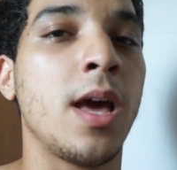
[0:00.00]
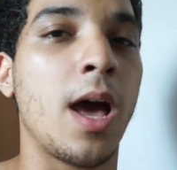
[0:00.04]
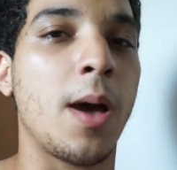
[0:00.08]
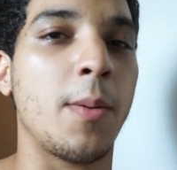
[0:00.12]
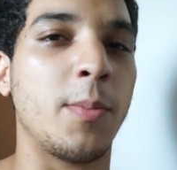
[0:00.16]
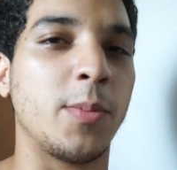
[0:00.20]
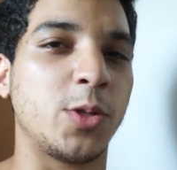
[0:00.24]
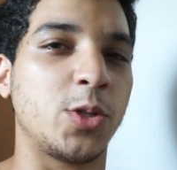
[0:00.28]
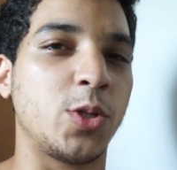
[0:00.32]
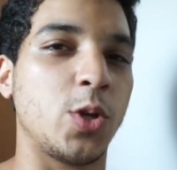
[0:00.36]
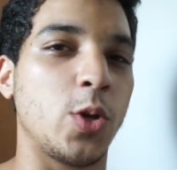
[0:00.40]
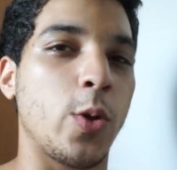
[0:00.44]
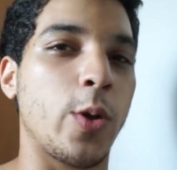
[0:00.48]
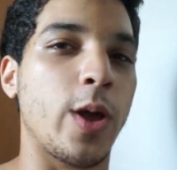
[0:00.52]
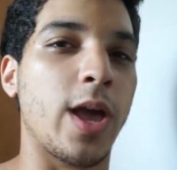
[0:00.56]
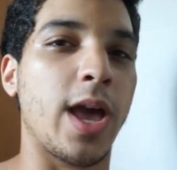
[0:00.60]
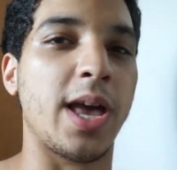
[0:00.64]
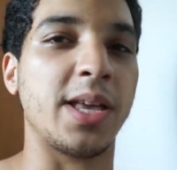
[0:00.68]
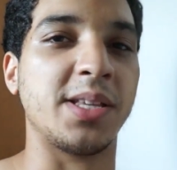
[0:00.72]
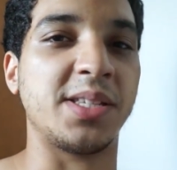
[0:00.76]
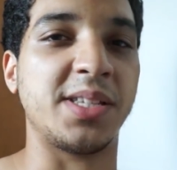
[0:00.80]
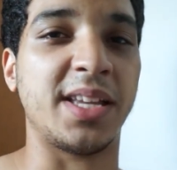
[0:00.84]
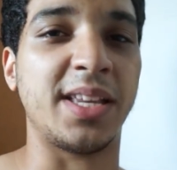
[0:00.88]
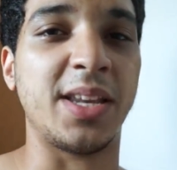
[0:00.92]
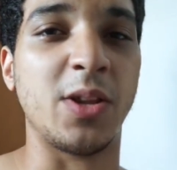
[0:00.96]
I'm gonna show you
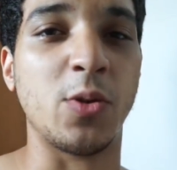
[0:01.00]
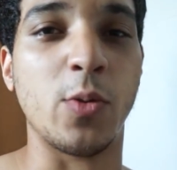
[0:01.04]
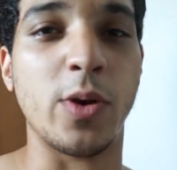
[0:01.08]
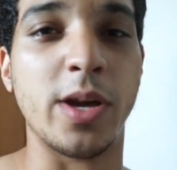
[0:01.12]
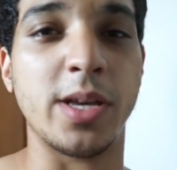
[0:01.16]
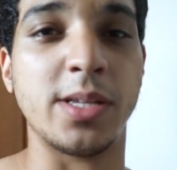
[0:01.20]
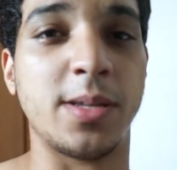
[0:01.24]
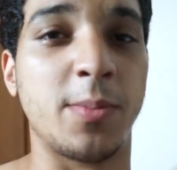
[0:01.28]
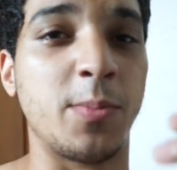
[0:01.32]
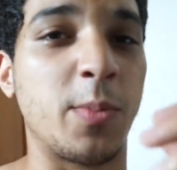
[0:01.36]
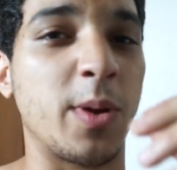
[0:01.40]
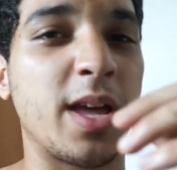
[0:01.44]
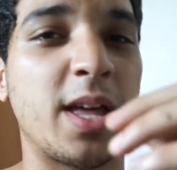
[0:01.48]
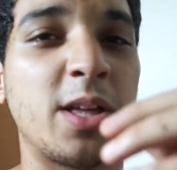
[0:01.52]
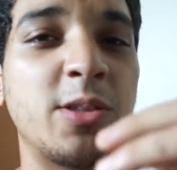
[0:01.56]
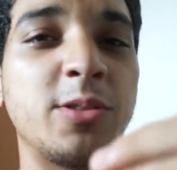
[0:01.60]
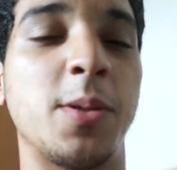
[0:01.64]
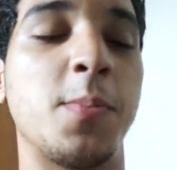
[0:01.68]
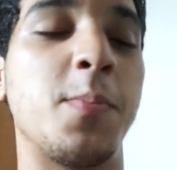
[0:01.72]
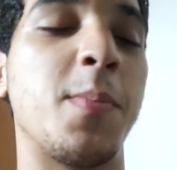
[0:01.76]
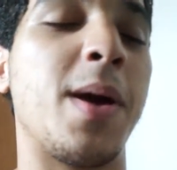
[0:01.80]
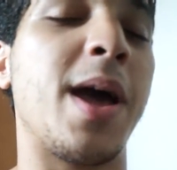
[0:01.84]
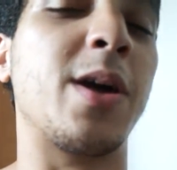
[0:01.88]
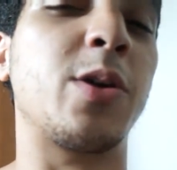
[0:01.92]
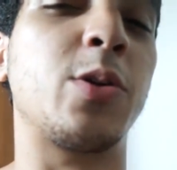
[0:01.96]
guys anyways. I'm gonna count
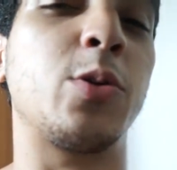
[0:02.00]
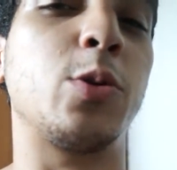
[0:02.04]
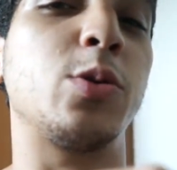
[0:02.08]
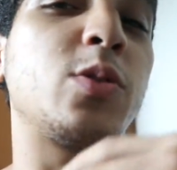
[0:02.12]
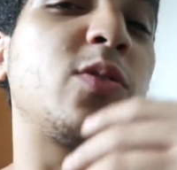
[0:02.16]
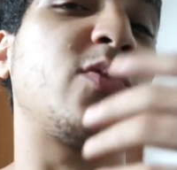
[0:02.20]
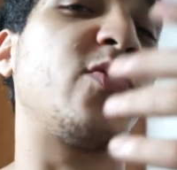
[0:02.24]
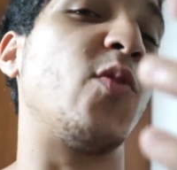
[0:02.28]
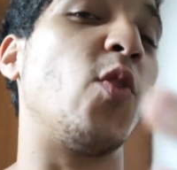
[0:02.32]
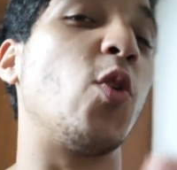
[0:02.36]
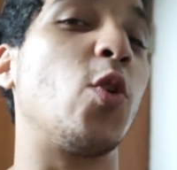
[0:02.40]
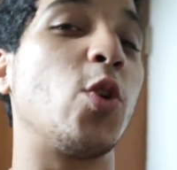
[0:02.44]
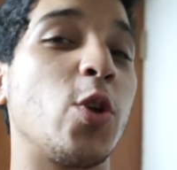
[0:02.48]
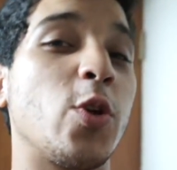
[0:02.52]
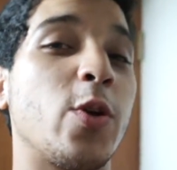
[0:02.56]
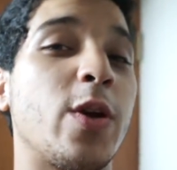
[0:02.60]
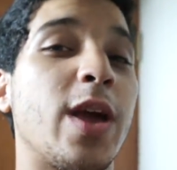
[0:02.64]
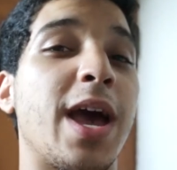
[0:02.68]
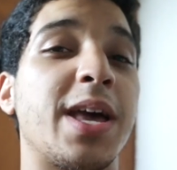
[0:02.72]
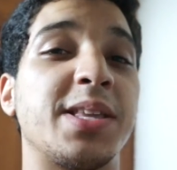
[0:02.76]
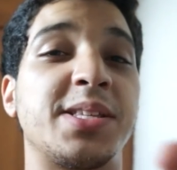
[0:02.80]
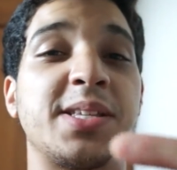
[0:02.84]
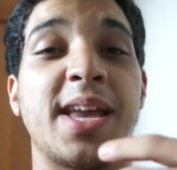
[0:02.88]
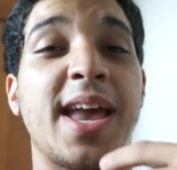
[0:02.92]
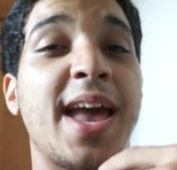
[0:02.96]
the macros for you
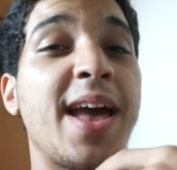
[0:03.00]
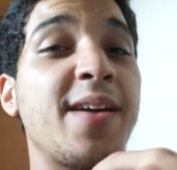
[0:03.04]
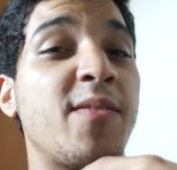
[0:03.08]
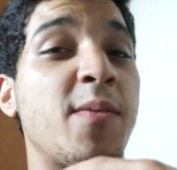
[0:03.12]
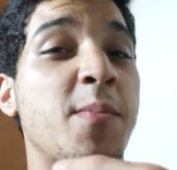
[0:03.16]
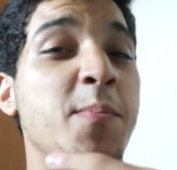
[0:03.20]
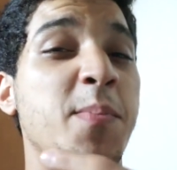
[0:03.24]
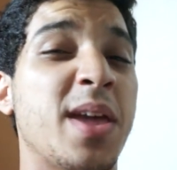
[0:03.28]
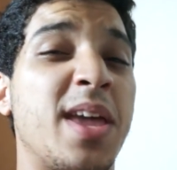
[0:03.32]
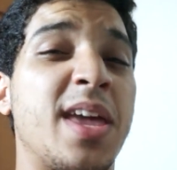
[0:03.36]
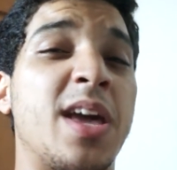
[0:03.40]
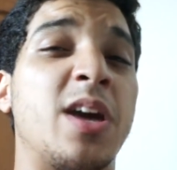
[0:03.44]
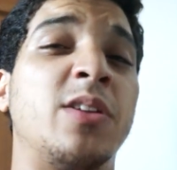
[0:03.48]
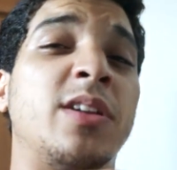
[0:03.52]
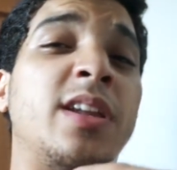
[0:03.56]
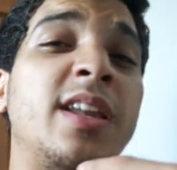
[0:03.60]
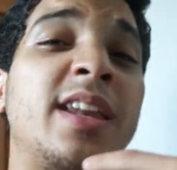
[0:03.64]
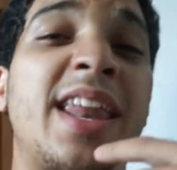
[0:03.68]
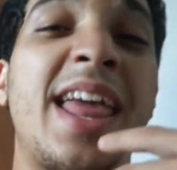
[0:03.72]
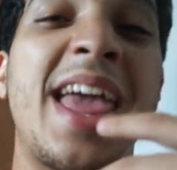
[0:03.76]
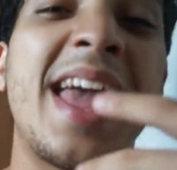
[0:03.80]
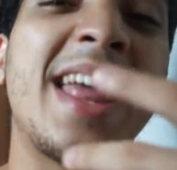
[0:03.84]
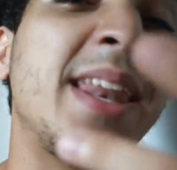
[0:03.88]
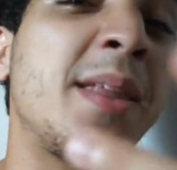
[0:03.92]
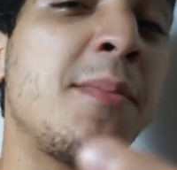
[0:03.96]
guys. I haven't been
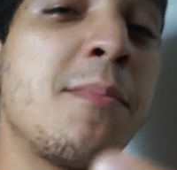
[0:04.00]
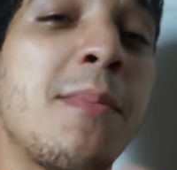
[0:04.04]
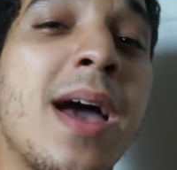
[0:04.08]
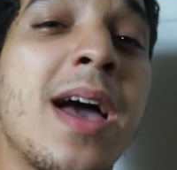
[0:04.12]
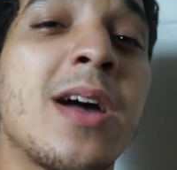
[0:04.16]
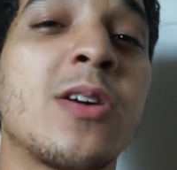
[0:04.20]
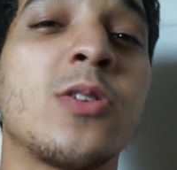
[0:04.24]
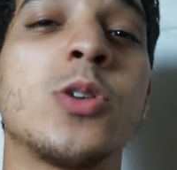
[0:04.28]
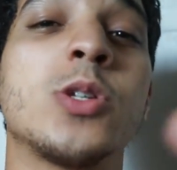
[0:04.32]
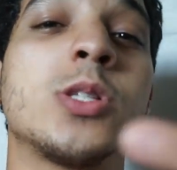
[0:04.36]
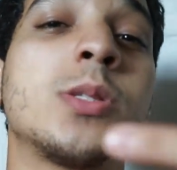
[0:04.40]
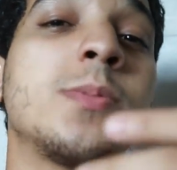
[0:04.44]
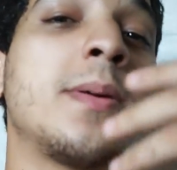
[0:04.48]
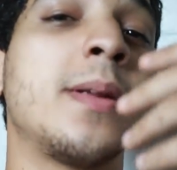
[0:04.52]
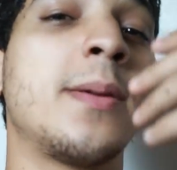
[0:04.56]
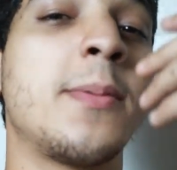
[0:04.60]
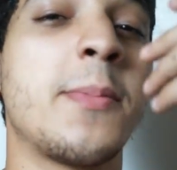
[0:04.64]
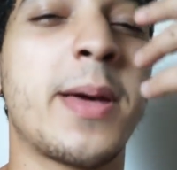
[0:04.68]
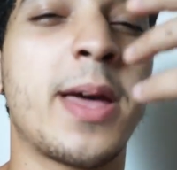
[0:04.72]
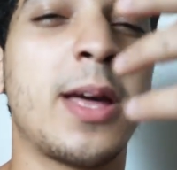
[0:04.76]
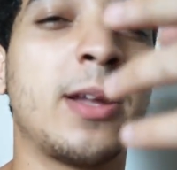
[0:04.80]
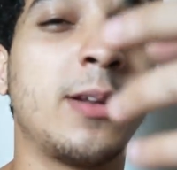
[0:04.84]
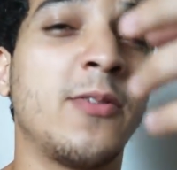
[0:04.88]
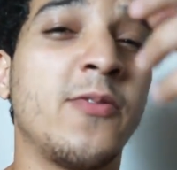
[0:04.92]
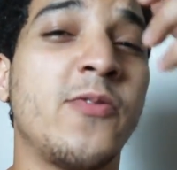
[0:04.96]
counting any macros, but
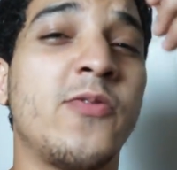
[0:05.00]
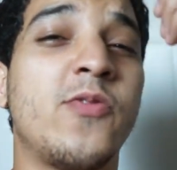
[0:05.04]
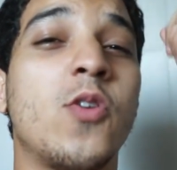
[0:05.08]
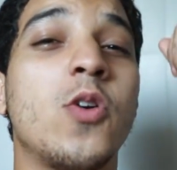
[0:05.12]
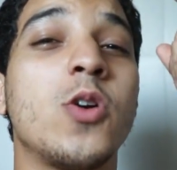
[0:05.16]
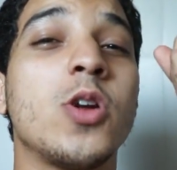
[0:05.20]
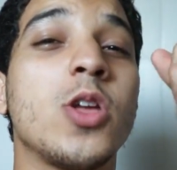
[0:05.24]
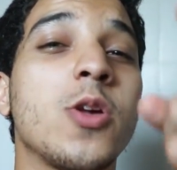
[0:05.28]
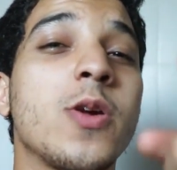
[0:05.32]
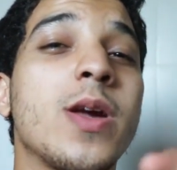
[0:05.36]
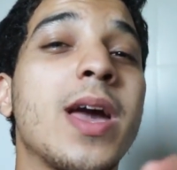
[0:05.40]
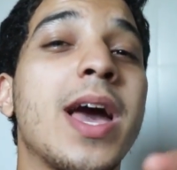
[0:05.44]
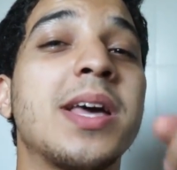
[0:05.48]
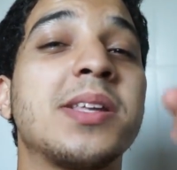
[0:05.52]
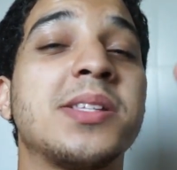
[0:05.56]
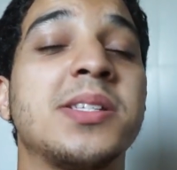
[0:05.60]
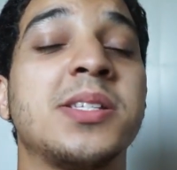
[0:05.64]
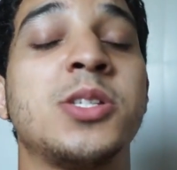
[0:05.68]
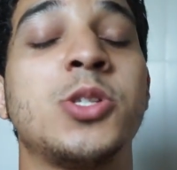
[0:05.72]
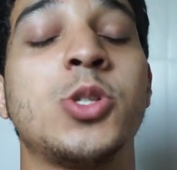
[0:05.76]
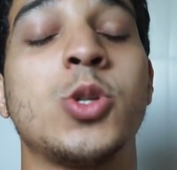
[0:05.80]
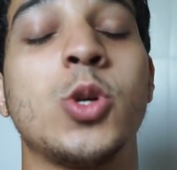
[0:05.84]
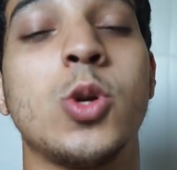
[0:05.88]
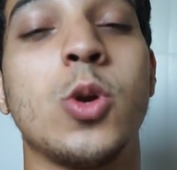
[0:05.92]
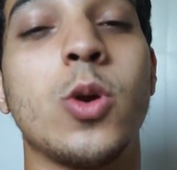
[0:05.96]
I'm counting for you guys
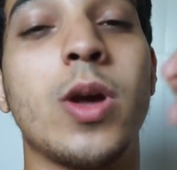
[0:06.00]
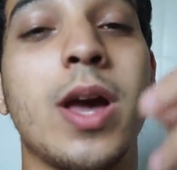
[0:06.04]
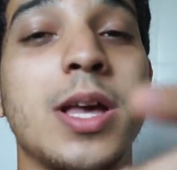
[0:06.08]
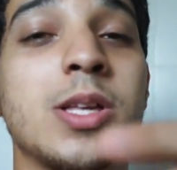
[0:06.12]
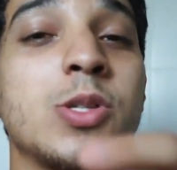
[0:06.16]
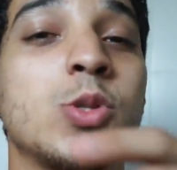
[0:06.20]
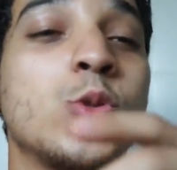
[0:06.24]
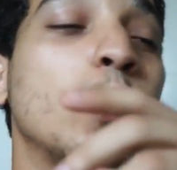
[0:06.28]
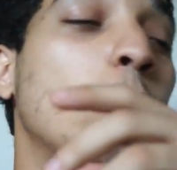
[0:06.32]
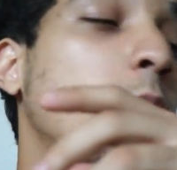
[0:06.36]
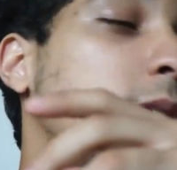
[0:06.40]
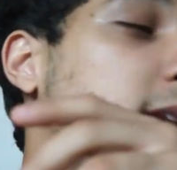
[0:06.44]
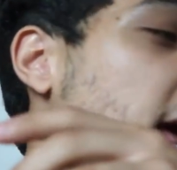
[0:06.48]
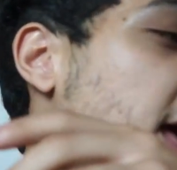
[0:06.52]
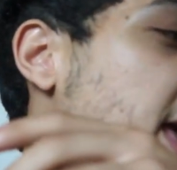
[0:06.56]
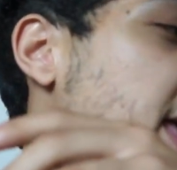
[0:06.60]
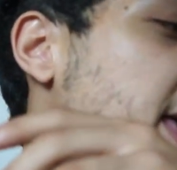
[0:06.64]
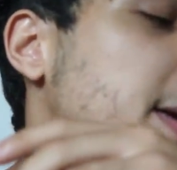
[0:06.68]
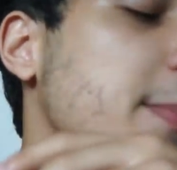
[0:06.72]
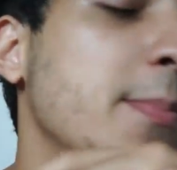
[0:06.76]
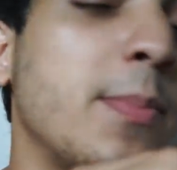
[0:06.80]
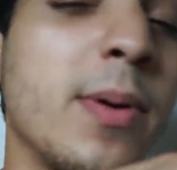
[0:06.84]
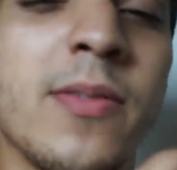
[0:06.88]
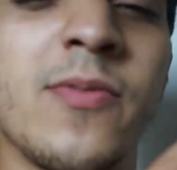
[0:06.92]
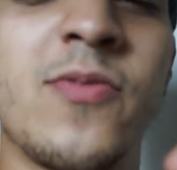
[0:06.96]
and show you guys what
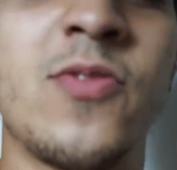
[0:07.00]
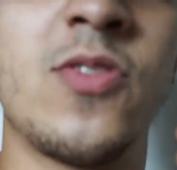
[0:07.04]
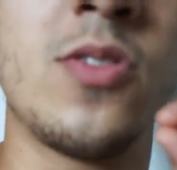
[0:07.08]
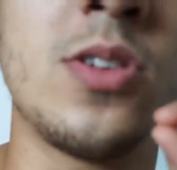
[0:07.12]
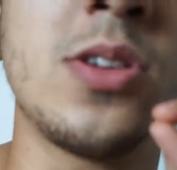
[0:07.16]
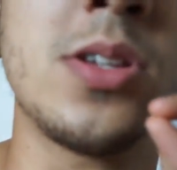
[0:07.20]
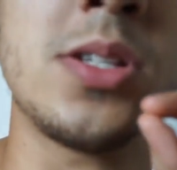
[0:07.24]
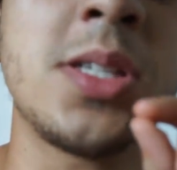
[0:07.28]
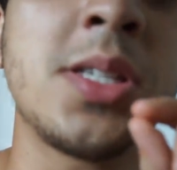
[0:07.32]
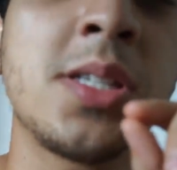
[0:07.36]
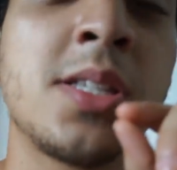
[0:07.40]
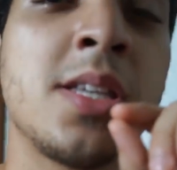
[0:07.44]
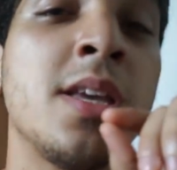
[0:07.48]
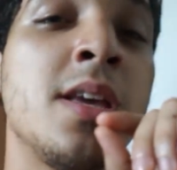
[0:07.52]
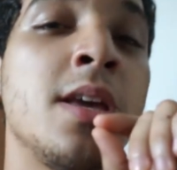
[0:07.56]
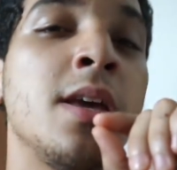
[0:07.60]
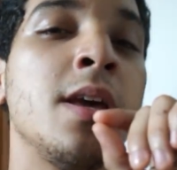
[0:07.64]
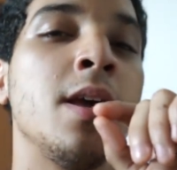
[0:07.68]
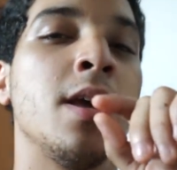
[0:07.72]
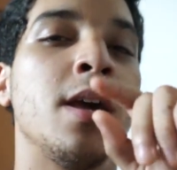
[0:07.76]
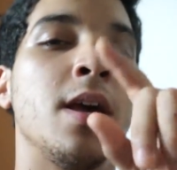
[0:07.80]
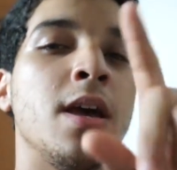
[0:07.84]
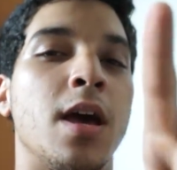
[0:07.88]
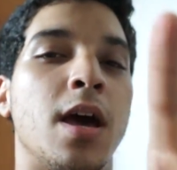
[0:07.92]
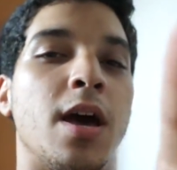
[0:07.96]
I eat. But first,
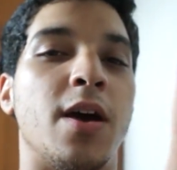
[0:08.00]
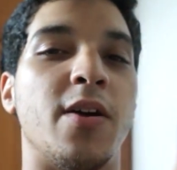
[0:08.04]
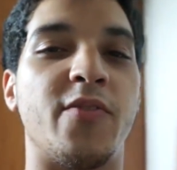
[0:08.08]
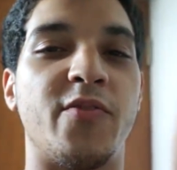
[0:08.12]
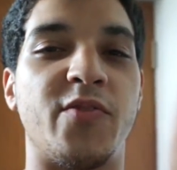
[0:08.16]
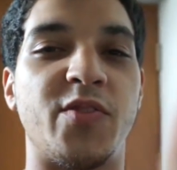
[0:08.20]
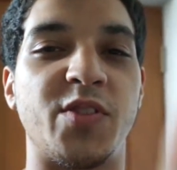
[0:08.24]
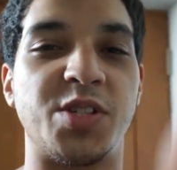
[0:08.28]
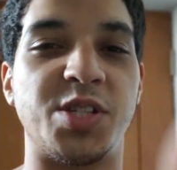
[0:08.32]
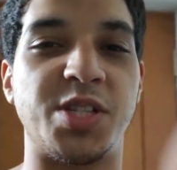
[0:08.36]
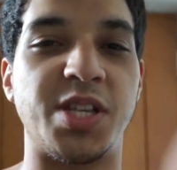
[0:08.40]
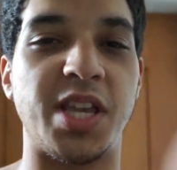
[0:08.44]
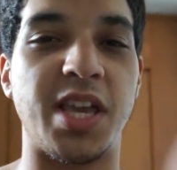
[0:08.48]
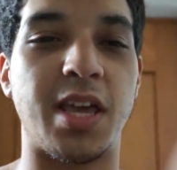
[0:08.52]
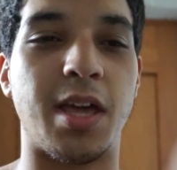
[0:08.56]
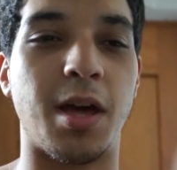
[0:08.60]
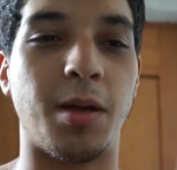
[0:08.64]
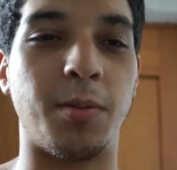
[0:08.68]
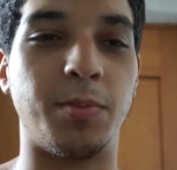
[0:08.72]
physique